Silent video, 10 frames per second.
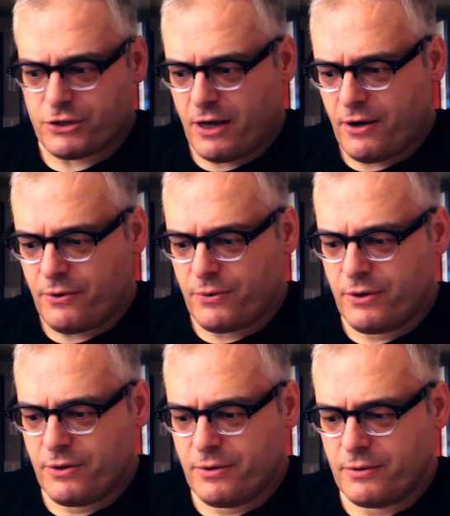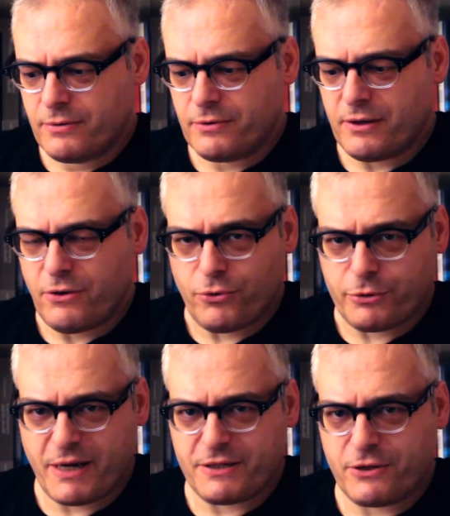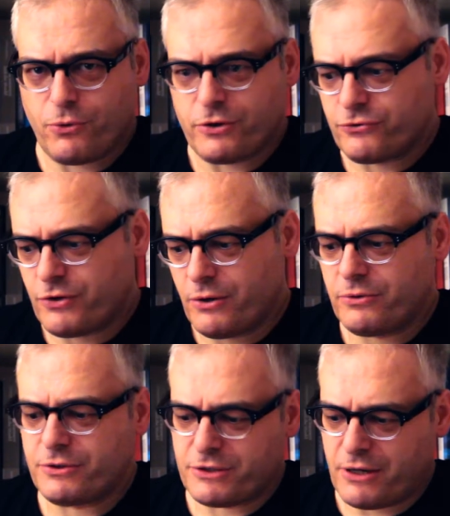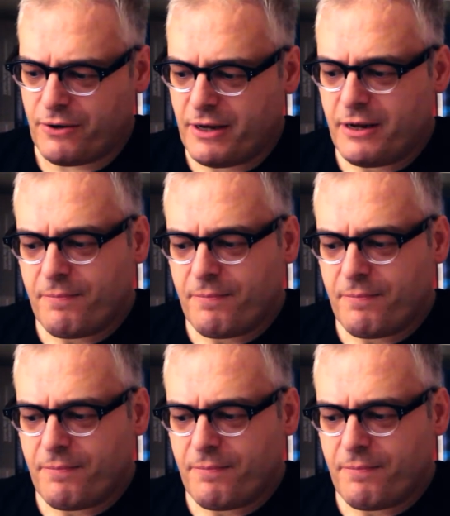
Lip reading: slow, automatic or controlled, and so on.